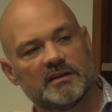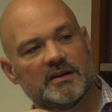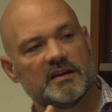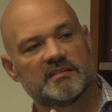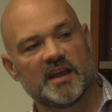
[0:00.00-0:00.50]

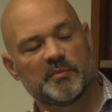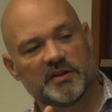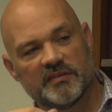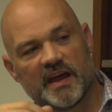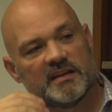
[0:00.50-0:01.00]
Good
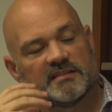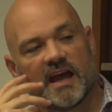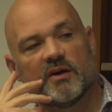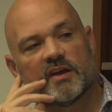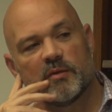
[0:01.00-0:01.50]
example of that is
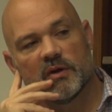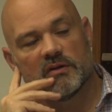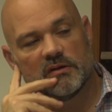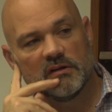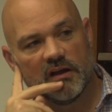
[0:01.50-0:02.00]
Dow
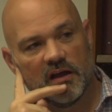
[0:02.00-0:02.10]
Chemical